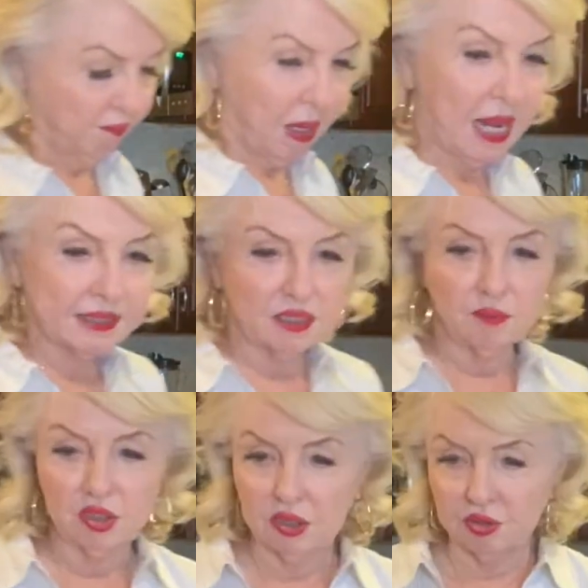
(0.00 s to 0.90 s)
pat
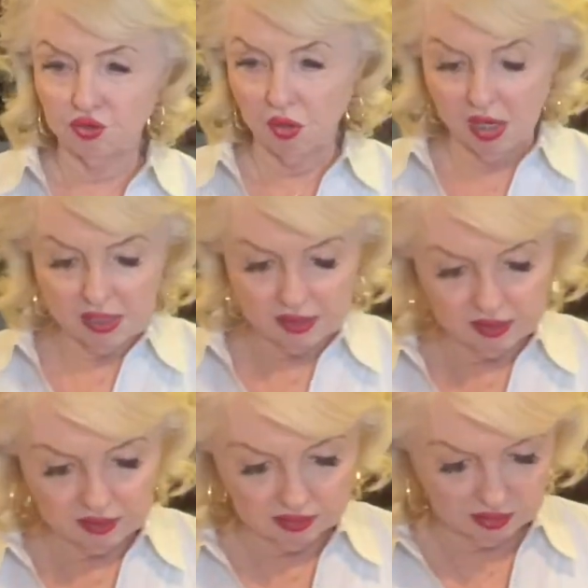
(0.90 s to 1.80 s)
them dry
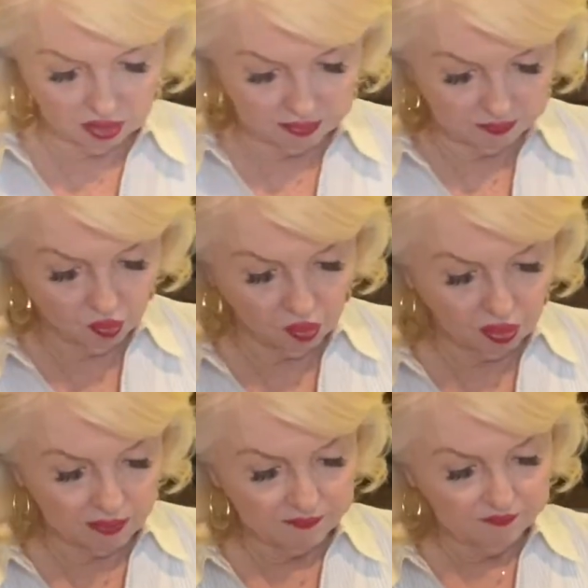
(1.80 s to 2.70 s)
a little bit more,